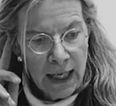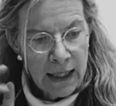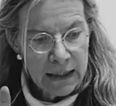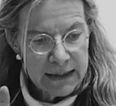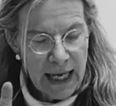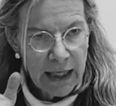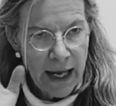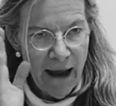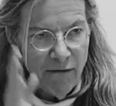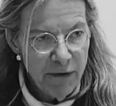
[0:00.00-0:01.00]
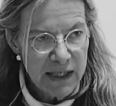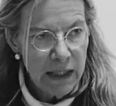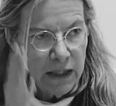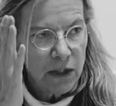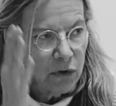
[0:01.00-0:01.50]
then
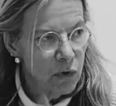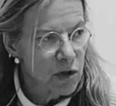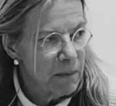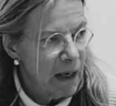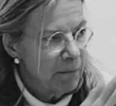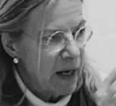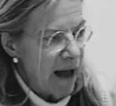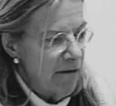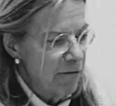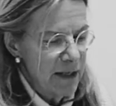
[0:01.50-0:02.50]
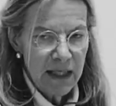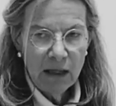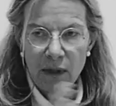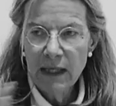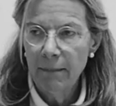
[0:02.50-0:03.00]
everything in the newspaper,
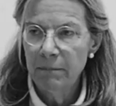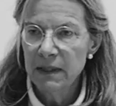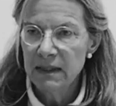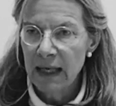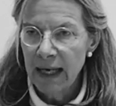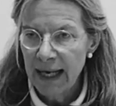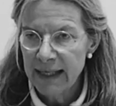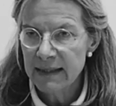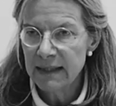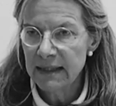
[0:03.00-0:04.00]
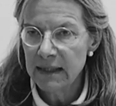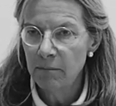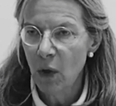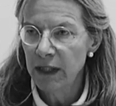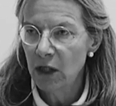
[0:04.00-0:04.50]
everything what happens has this
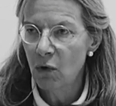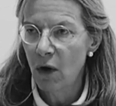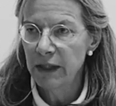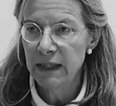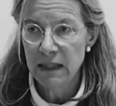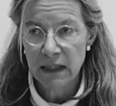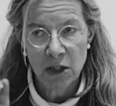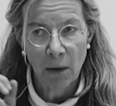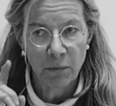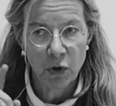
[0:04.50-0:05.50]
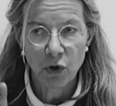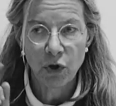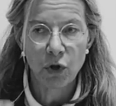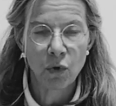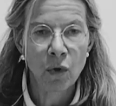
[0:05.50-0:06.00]
symbolic quality. It's up to
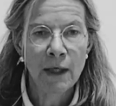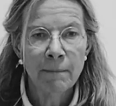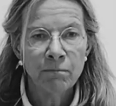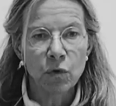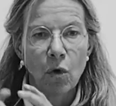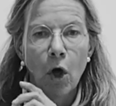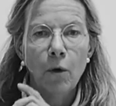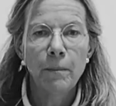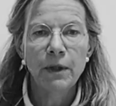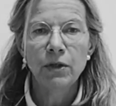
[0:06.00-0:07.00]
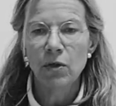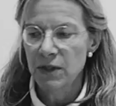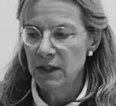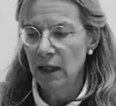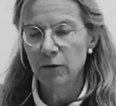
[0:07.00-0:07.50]
you to open
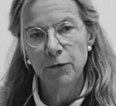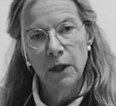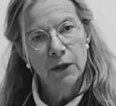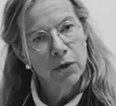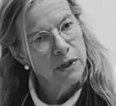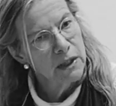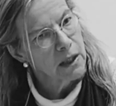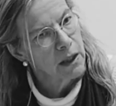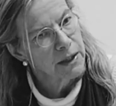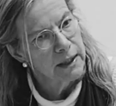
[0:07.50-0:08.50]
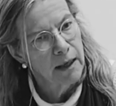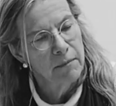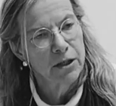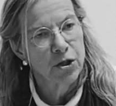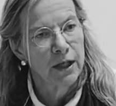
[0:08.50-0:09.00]
yourself to this other
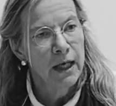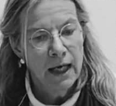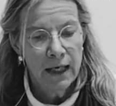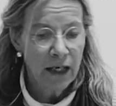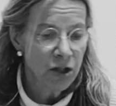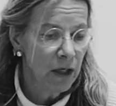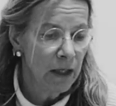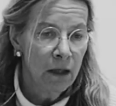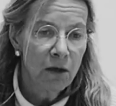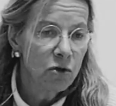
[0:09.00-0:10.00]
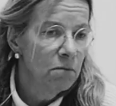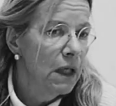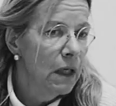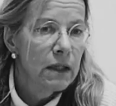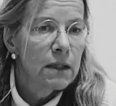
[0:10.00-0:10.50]
dimension. And actually, to
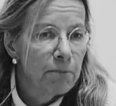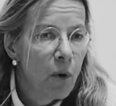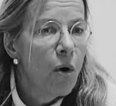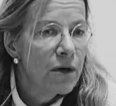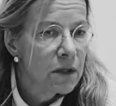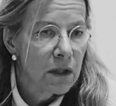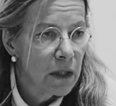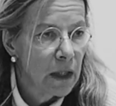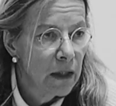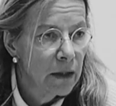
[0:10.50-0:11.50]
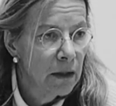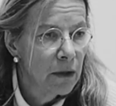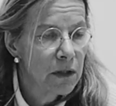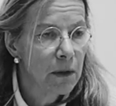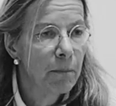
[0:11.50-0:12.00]
me, it's poetry. You
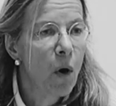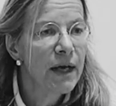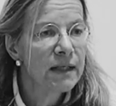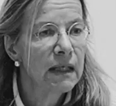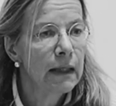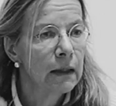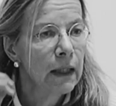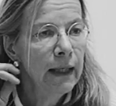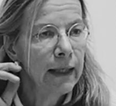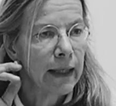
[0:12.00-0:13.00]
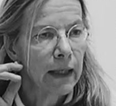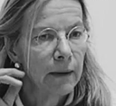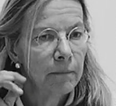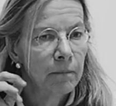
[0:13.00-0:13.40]
know, it's a poetic ear.